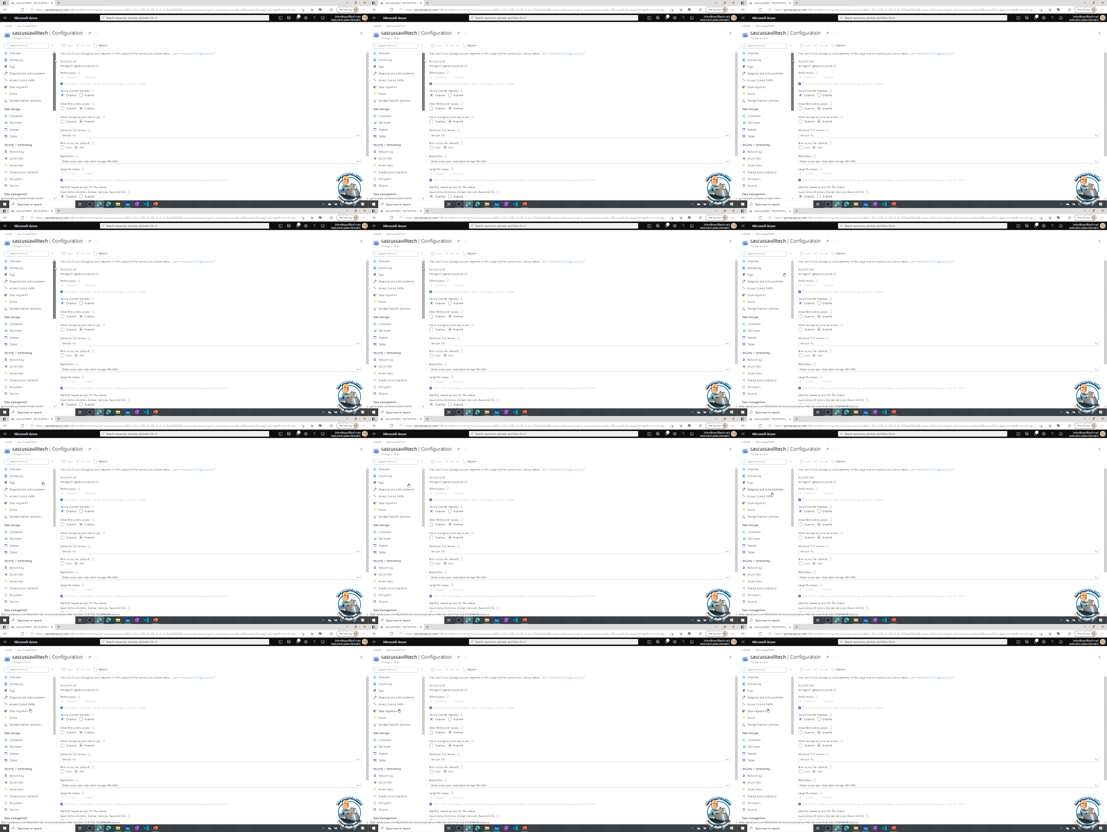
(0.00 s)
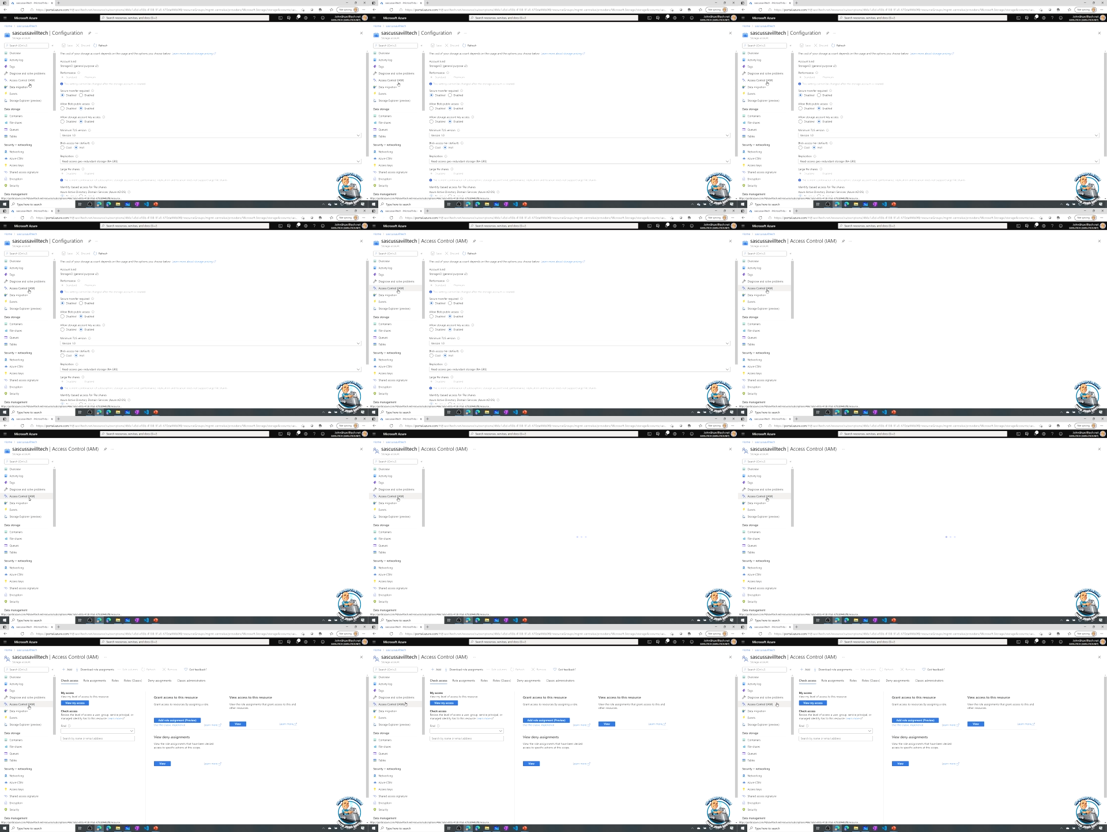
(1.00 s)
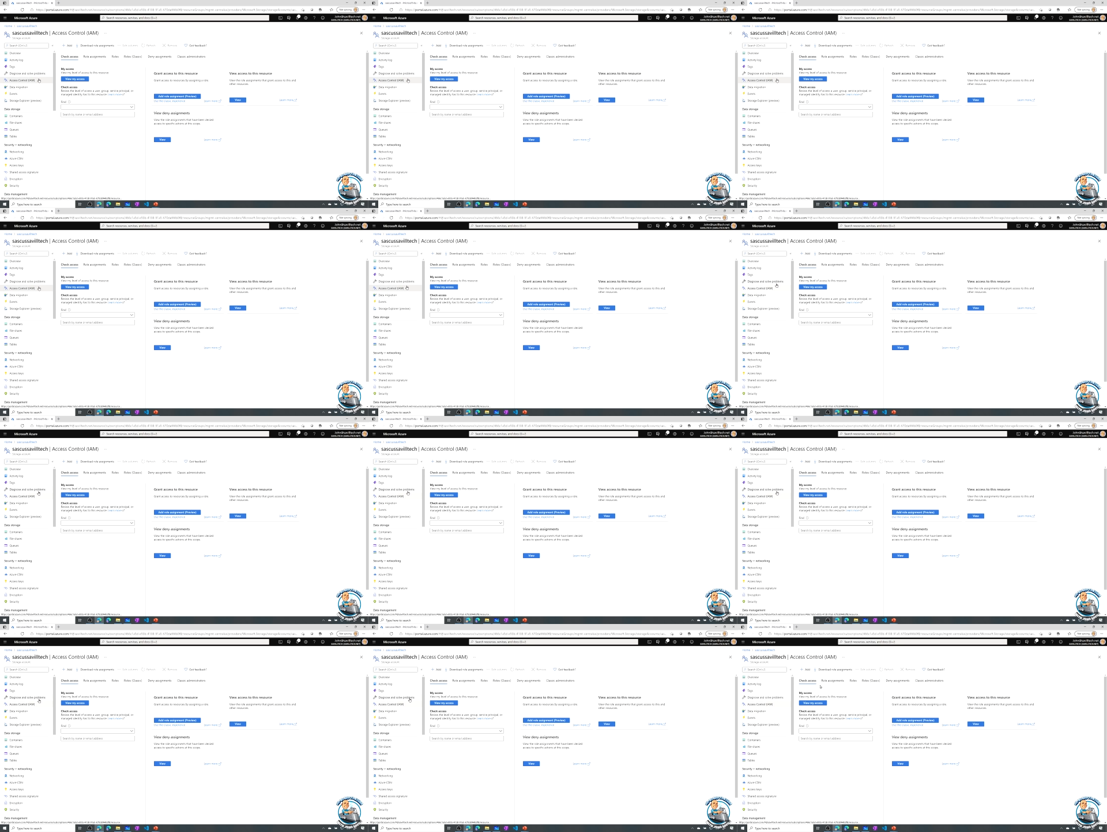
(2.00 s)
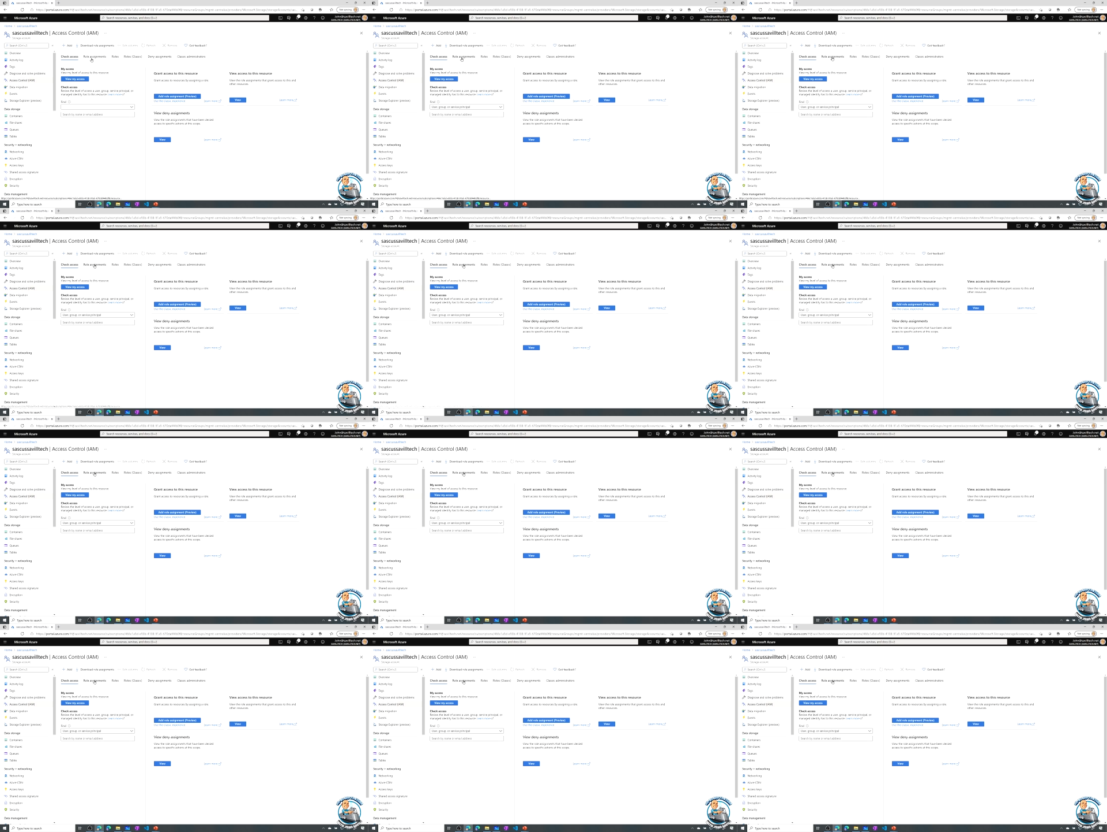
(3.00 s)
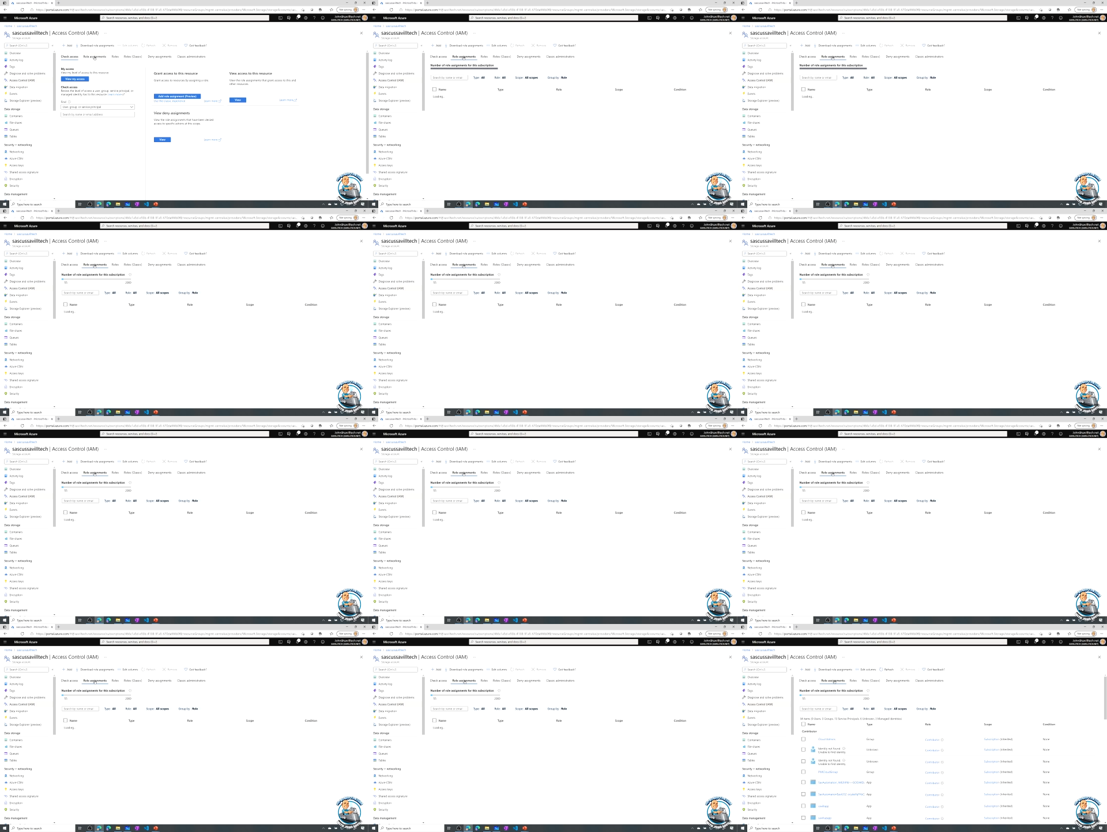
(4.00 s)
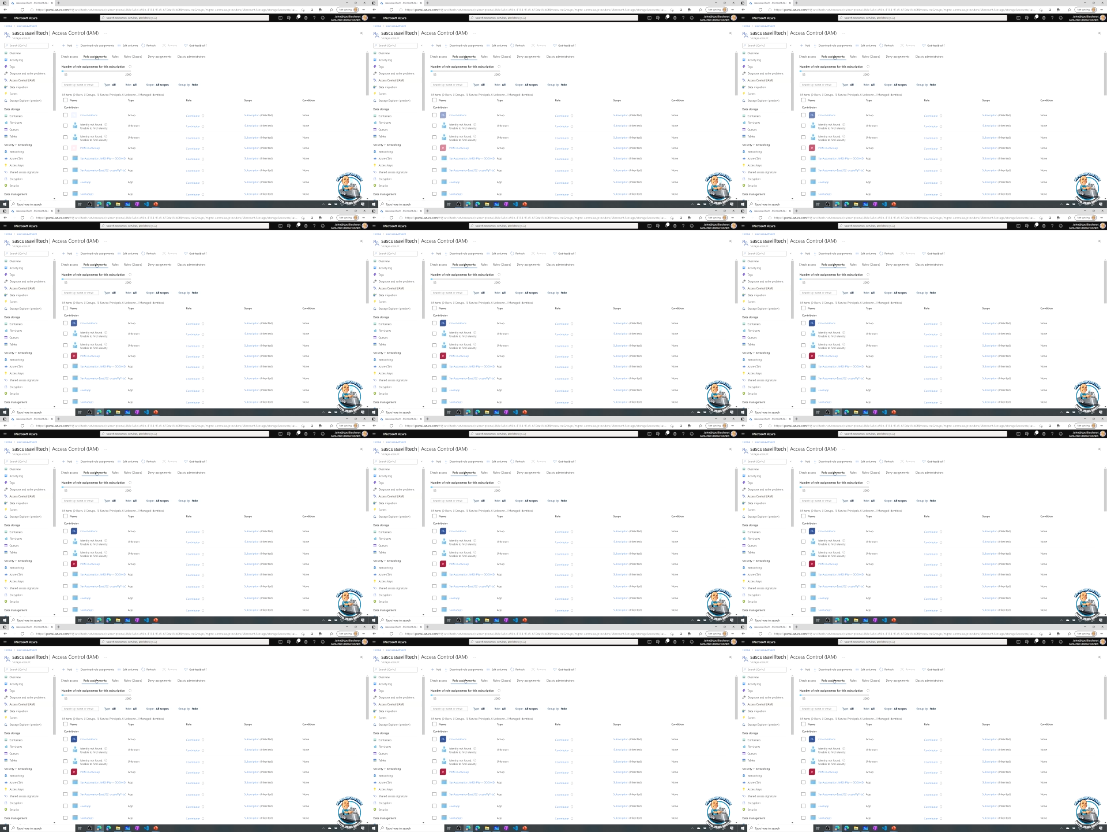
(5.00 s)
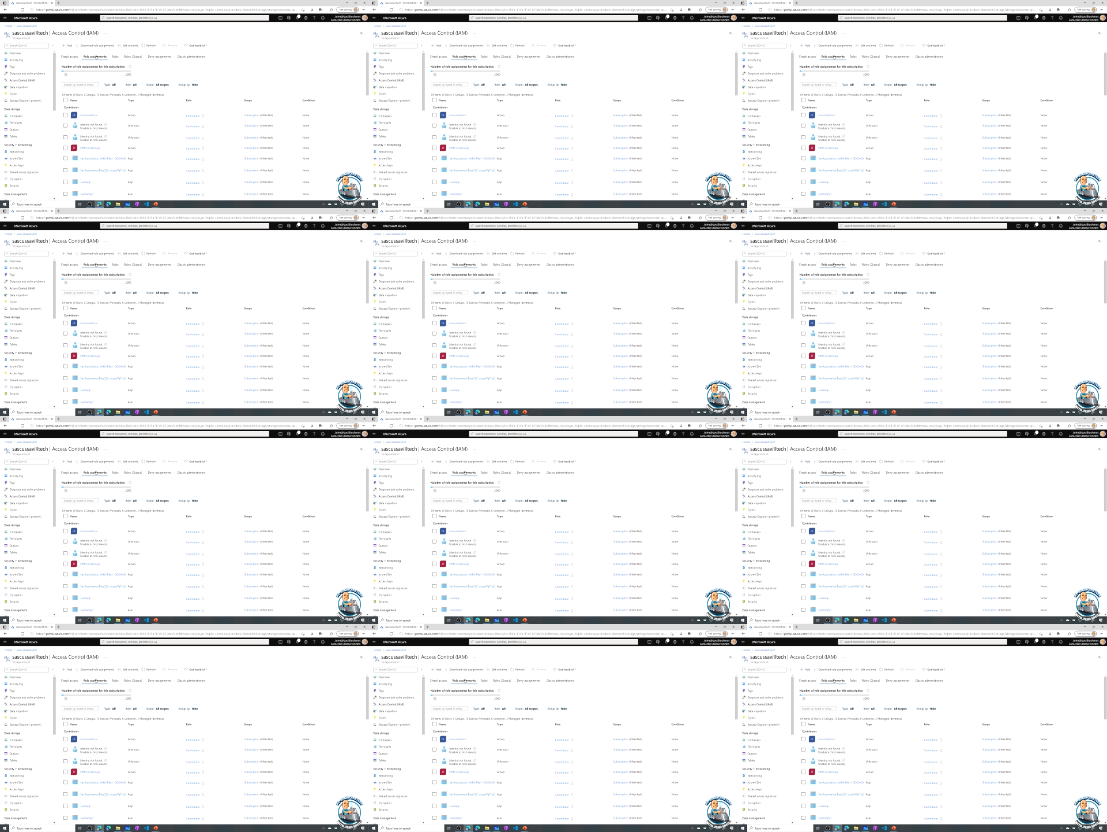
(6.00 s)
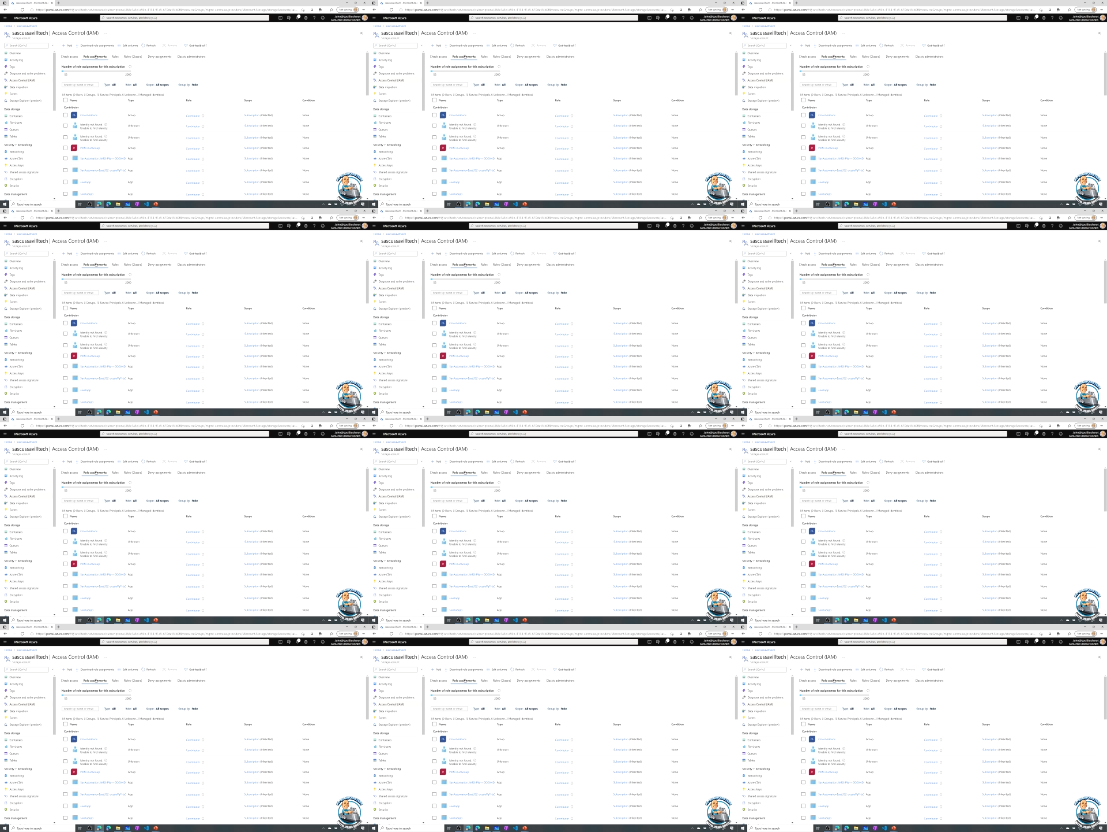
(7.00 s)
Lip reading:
No face is visible, so there are no lips to read.